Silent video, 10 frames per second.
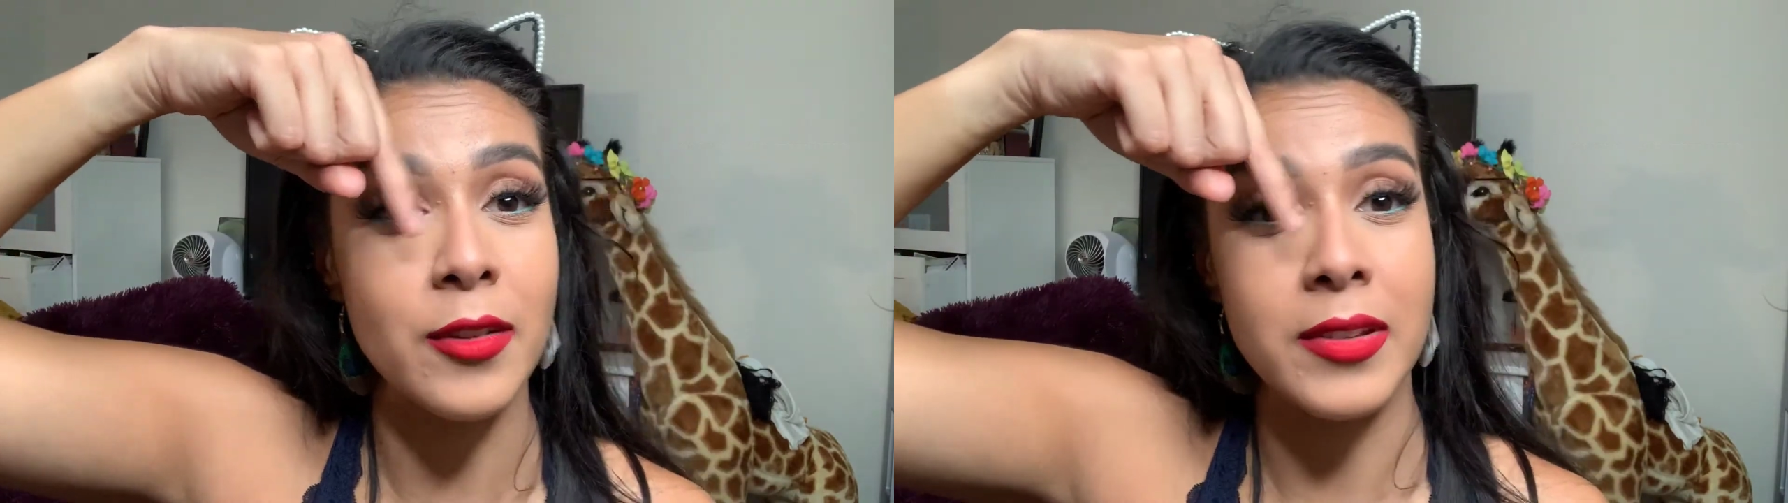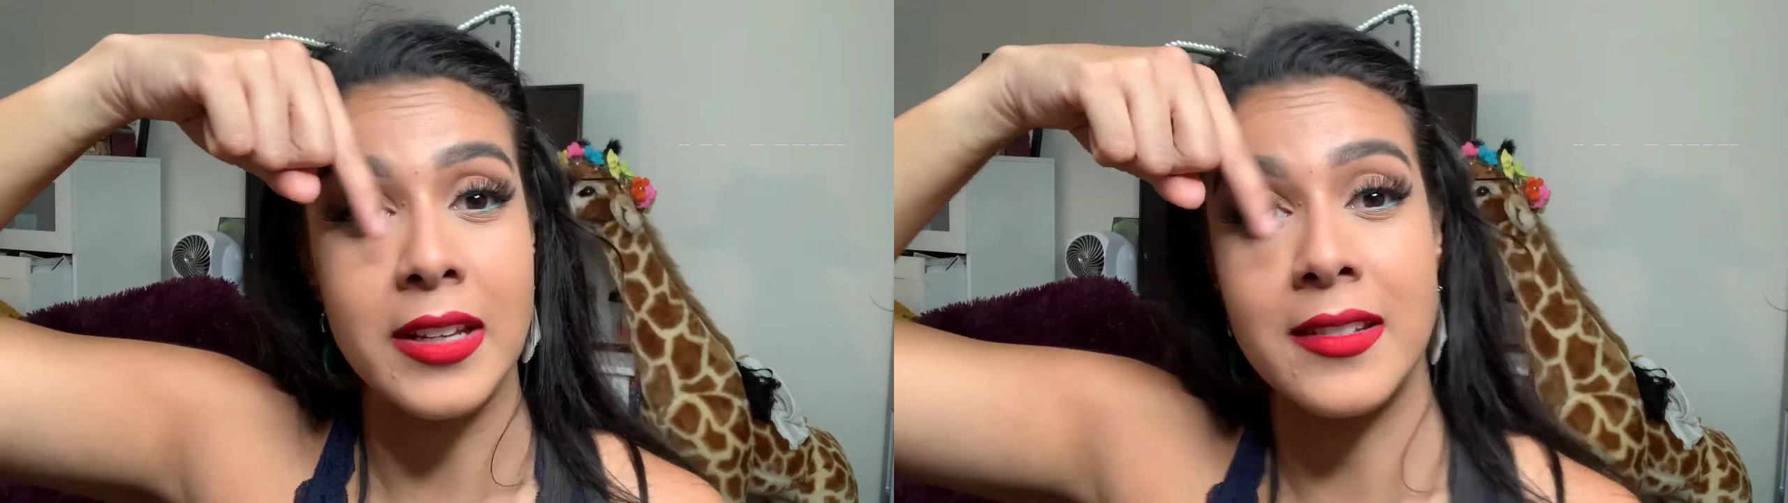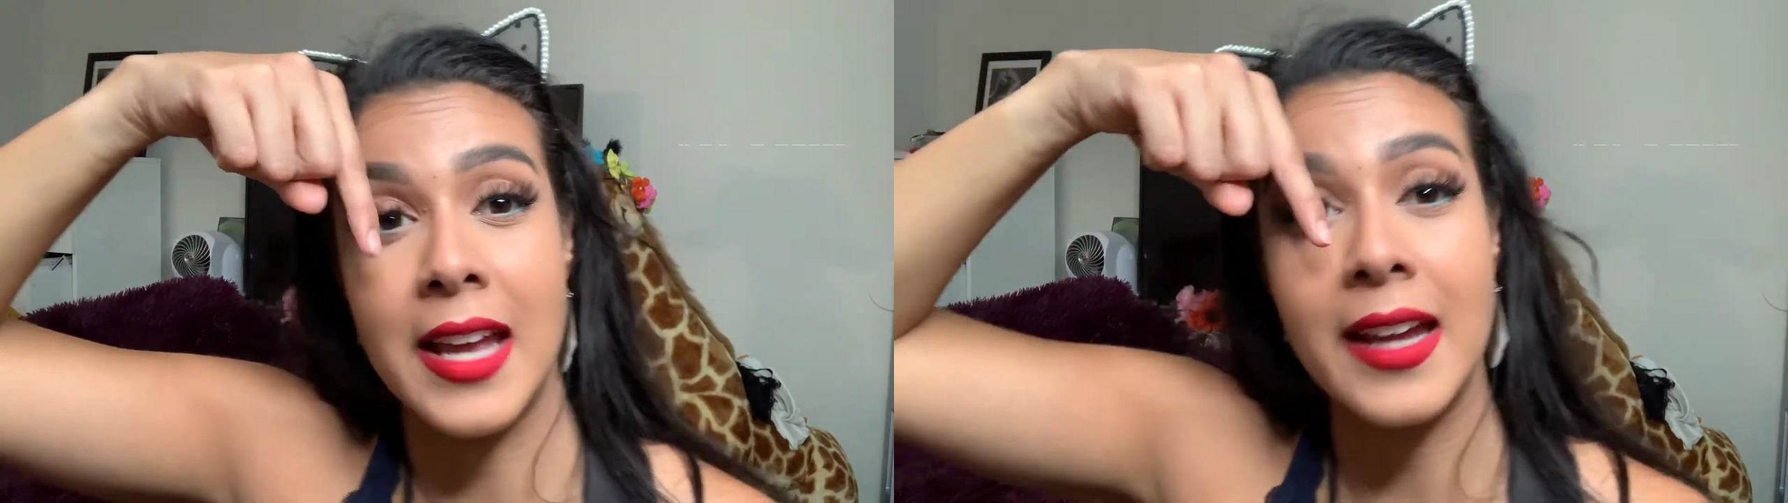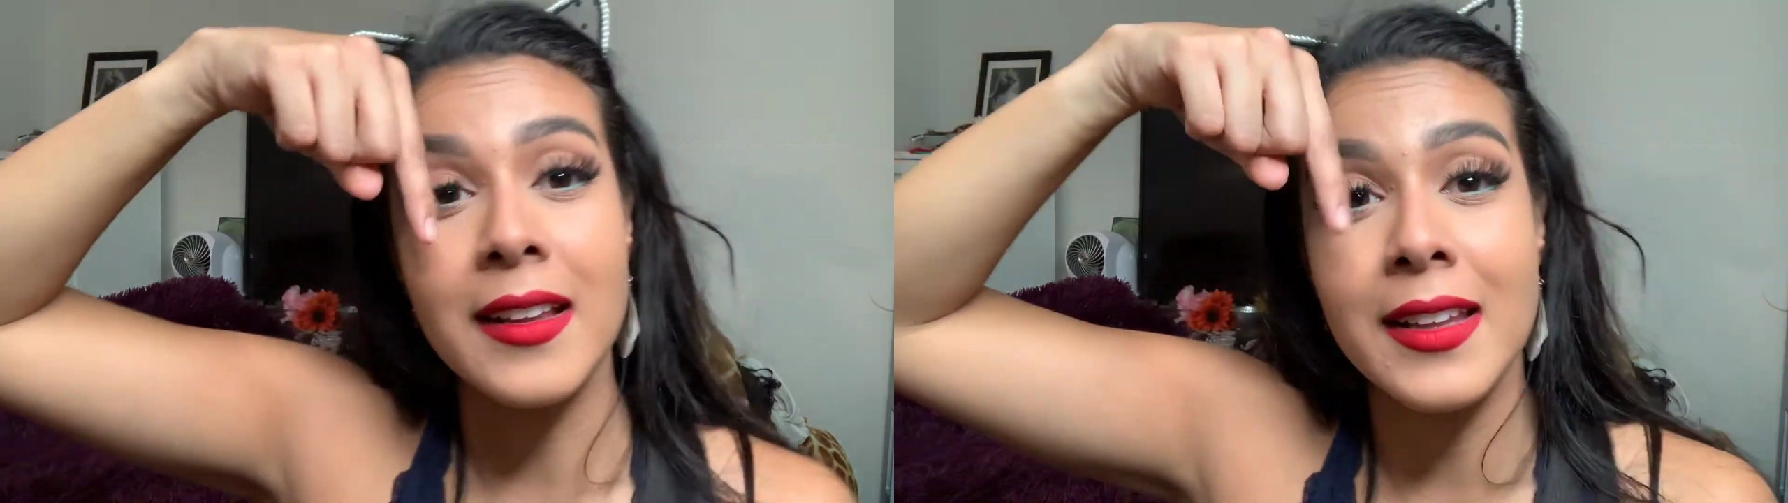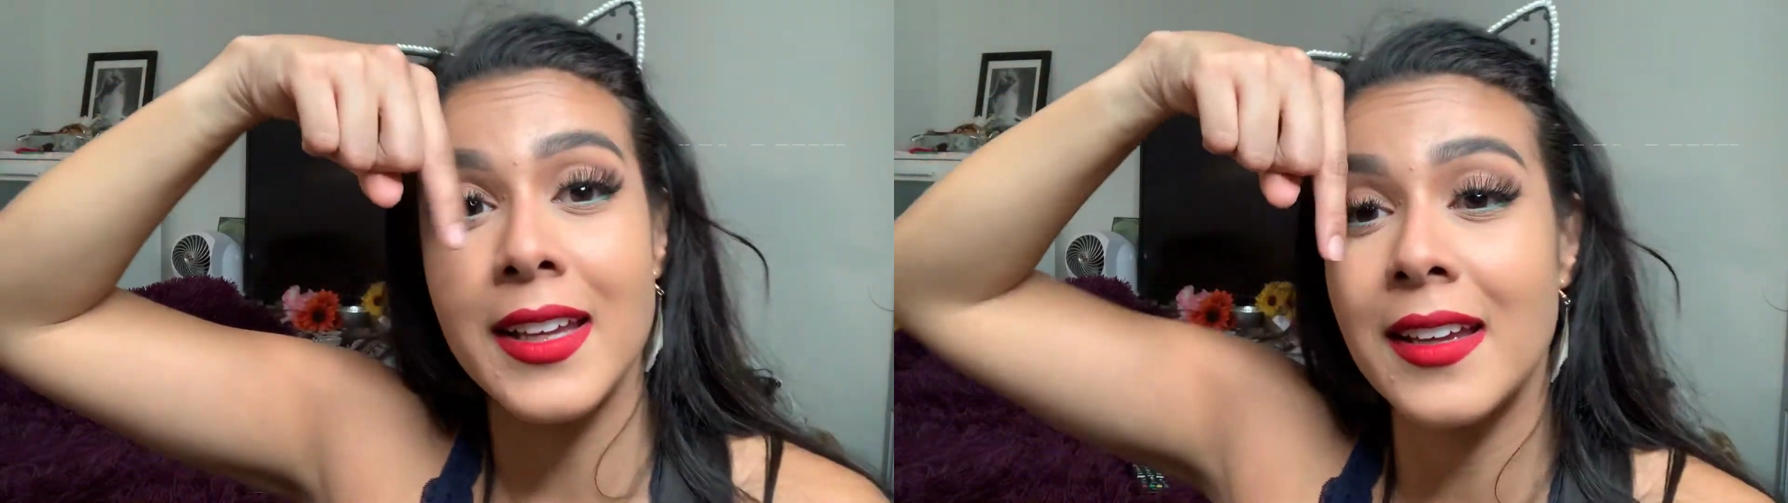was like
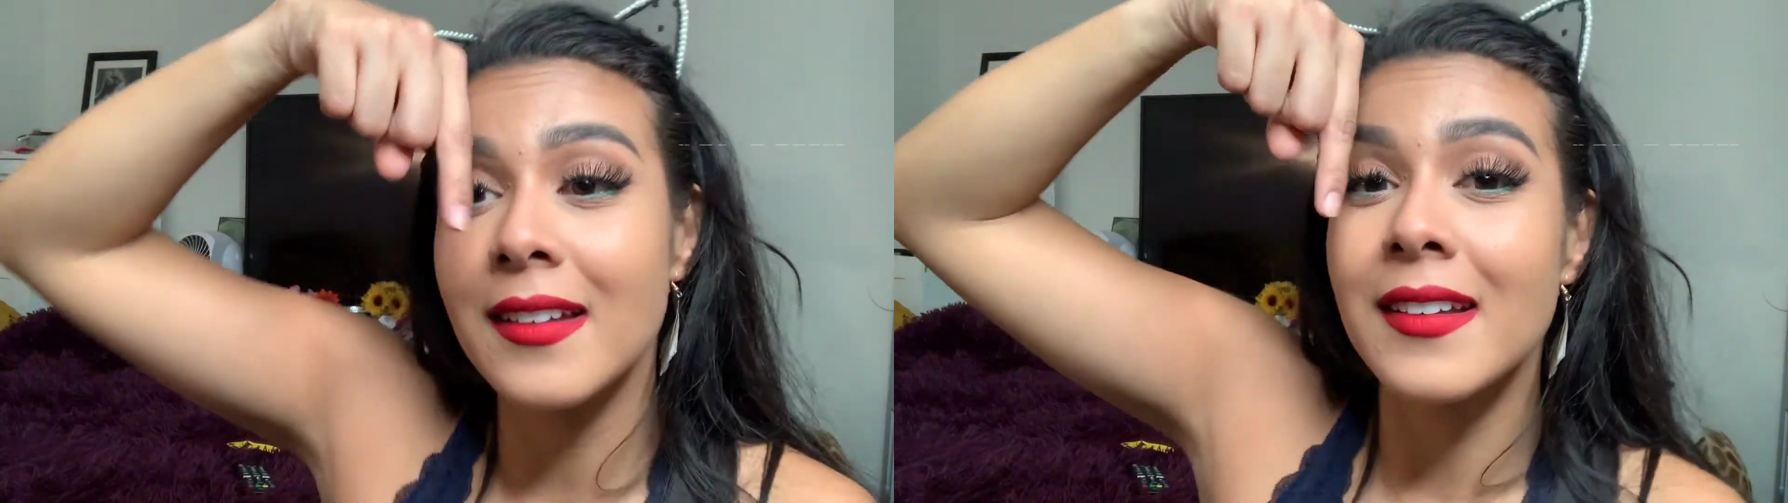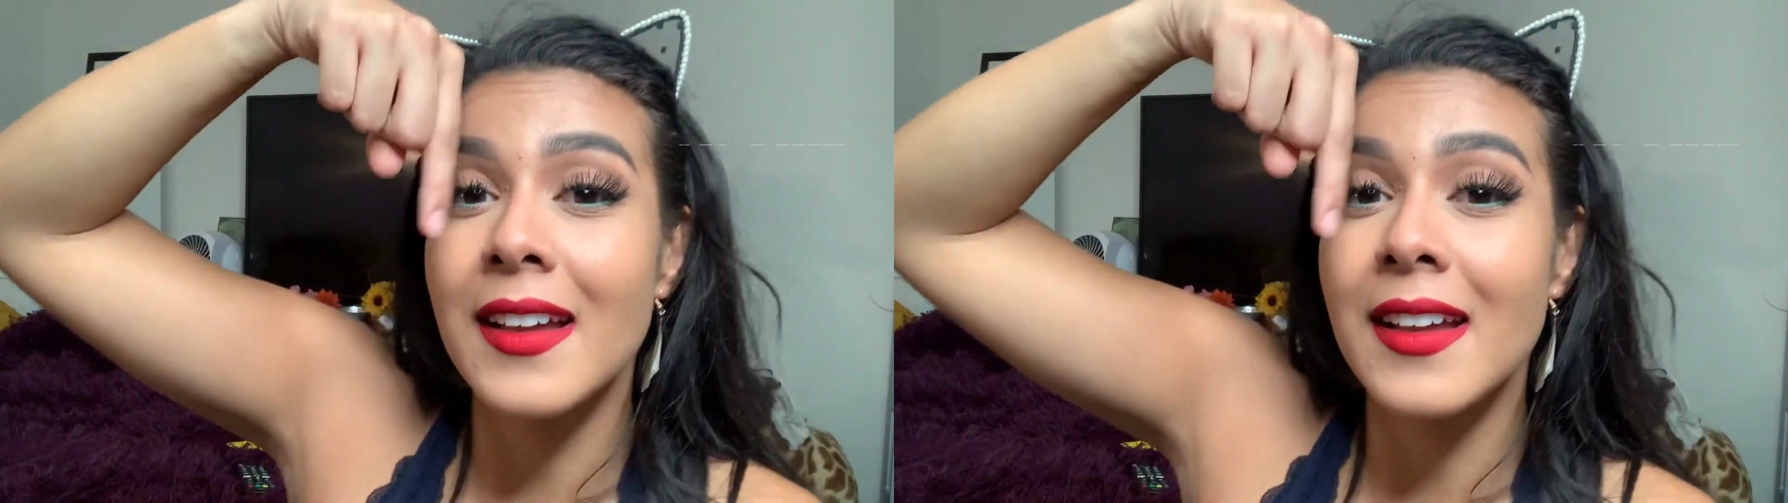dangling.